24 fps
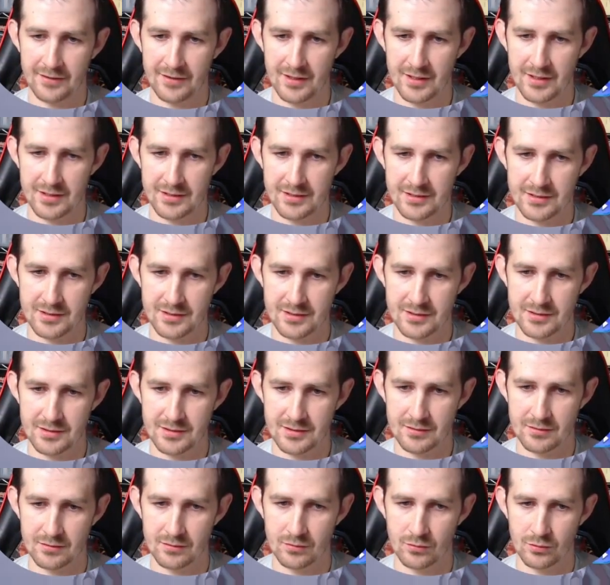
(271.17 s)

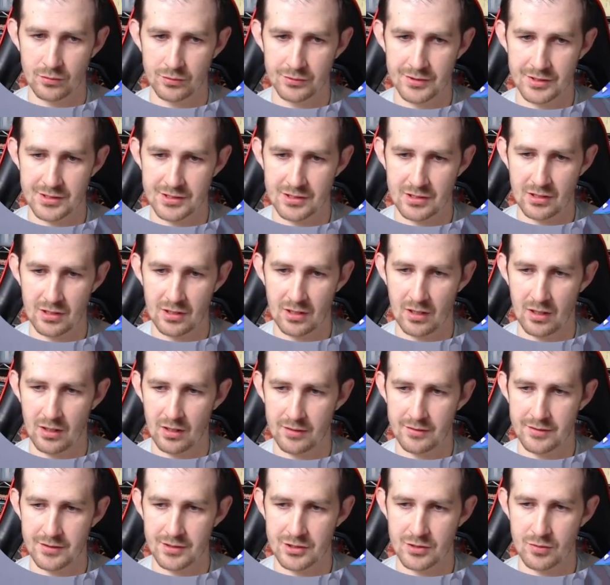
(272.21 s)
this. We'll
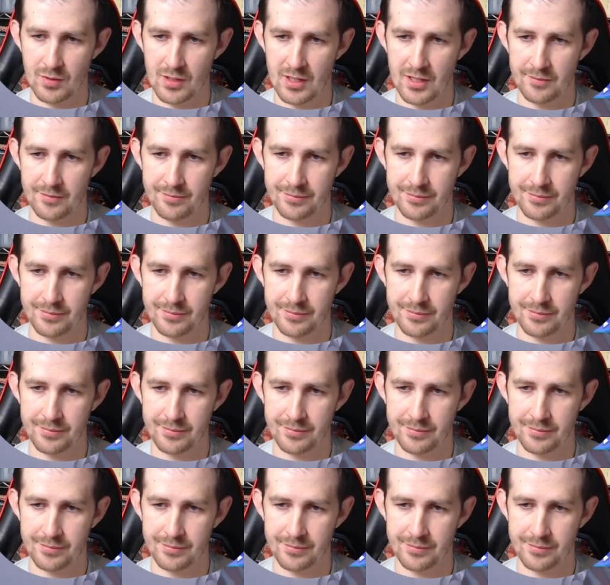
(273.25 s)
discard the Swamp.